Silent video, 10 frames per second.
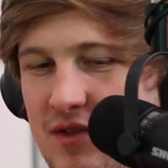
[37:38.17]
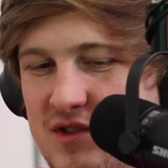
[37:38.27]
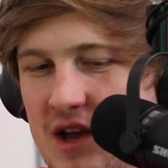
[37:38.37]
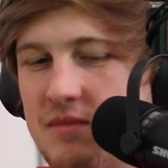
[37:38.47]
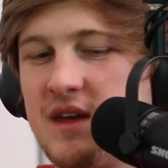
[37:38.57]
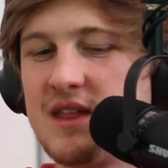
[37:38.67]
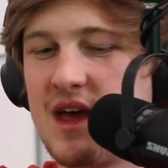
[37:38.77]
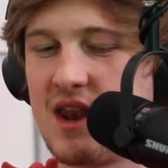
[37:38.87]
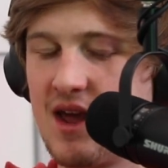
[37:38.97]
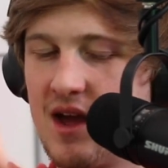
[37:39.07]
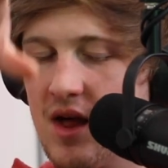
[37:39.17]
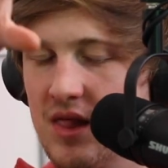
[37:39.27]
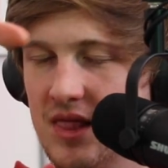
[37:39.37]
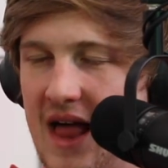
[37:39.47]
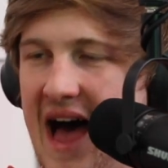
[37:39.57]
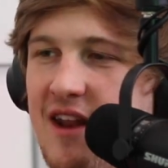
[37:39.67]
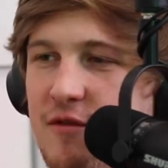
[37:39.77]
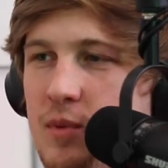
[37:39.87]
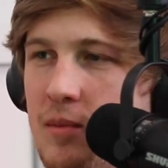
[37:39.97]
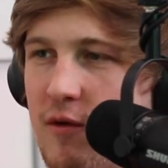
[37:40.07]
something that a lot
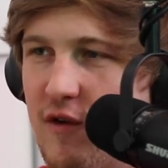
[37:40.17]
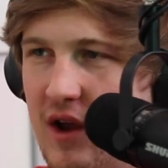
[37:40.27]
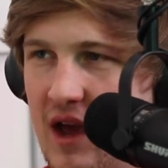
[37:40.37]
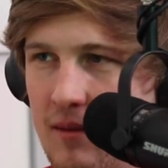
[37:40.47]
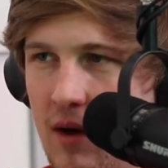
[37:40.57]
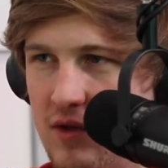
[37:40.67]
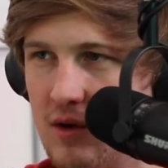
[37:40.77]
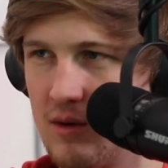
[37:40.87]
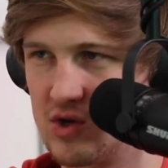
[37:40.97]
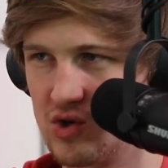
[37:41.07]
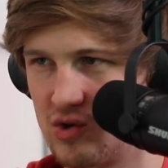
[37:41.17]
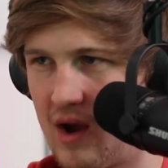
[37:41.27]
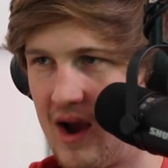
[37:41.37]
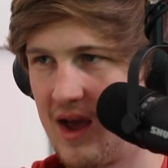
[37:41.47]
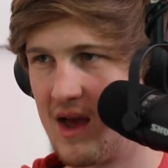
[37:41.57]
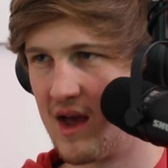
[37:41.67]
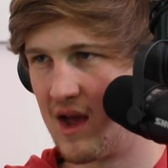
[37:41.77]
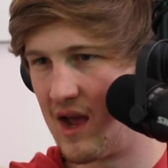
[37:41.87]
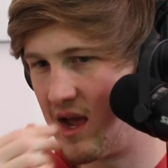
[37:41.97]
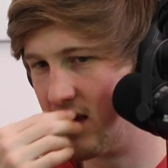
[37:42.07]
of people forget about the original Shrek
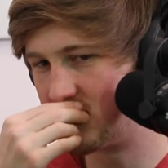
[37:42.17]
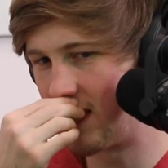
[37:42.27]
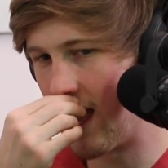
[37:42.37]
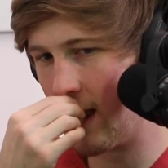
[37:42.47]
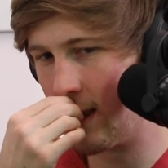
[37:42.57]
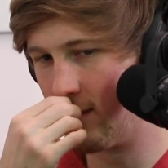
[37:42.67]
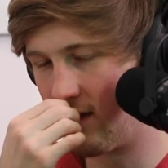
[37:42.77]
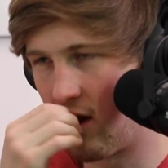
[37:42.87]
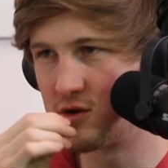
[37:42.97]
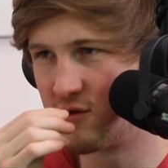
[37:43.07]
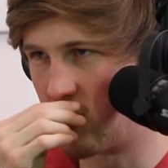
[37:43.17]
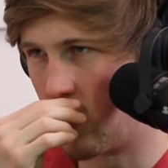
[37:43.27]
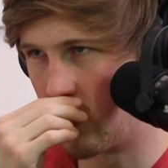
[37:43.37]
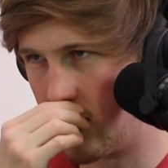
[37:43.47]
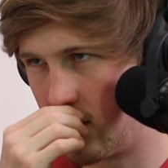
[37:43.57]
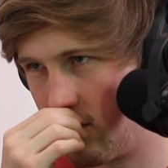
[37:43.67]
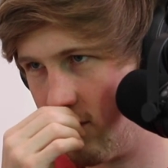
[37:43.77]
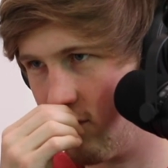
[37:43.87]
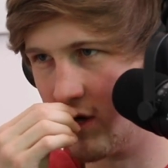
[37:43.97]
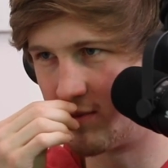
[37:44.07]
is that in the character of Donkey,
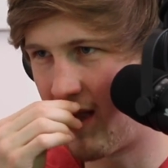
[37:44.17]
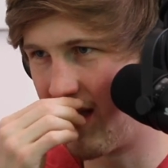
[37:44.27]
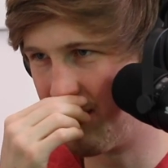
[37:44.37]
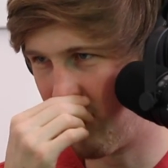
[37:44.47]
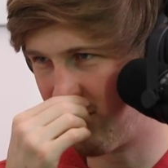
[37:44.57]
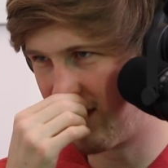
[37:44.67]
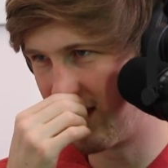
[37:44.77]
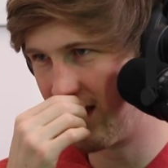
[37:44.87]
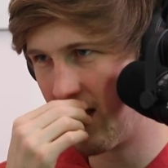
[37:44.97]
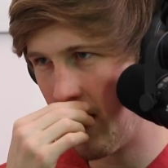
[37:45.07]
voiced by Eddie Murphy,